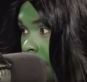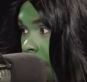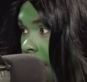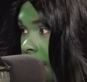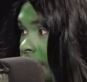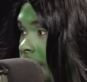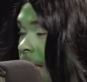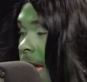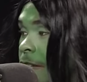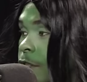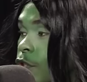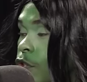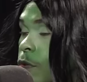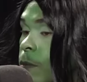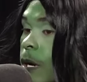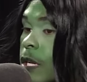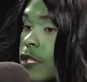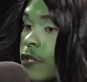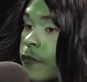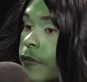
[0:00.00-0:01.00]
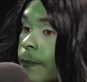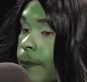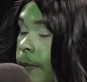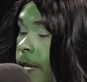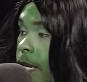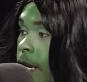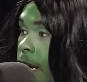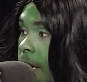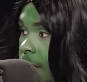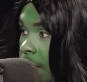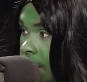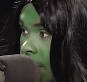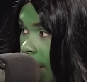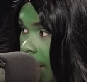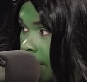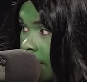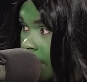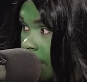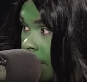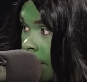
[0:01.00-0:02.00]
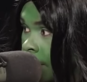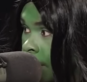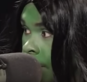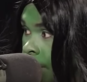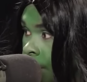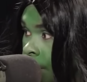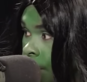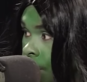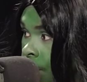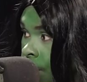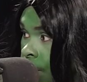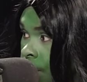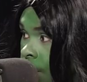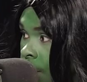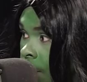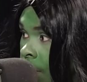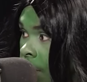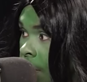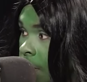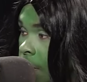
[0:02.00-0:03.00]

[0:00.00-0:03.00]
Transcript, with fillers: It's got too much of a peanutty like taste. The, the texture.